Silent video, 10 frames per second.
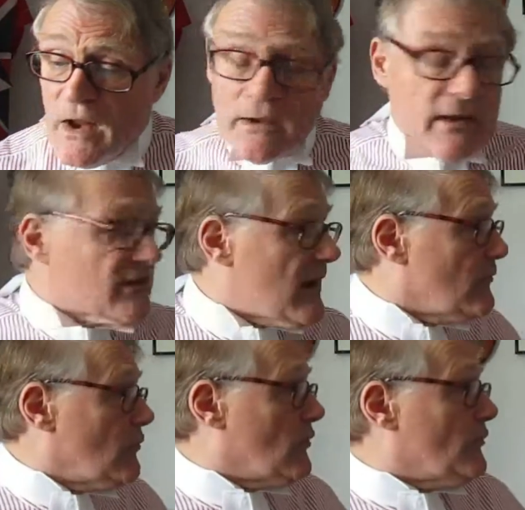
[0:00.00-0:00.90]
Let's have a
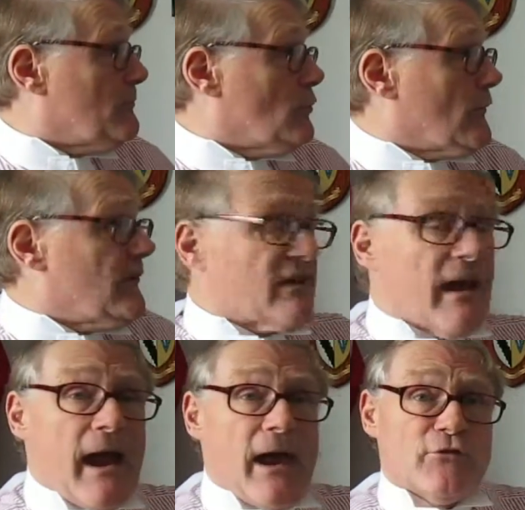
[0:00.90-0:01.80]
look at the book. It's
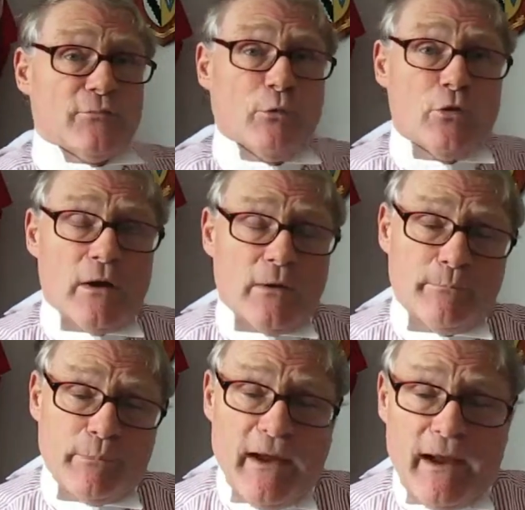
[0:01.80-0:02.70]
a
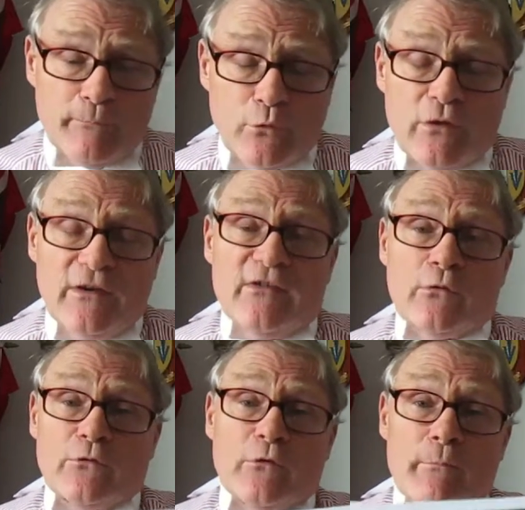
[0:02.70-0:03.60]
handbook, and it's
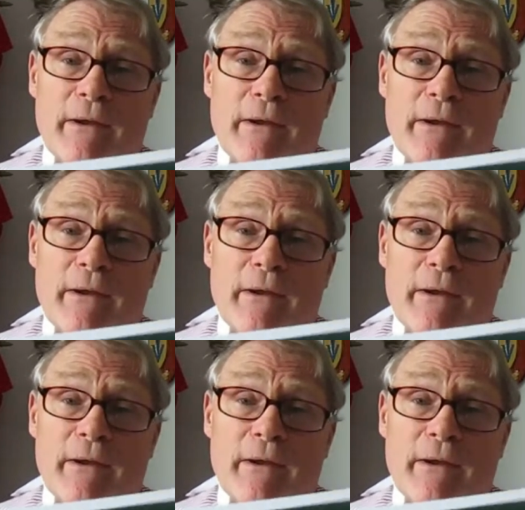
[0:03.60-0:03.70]
also a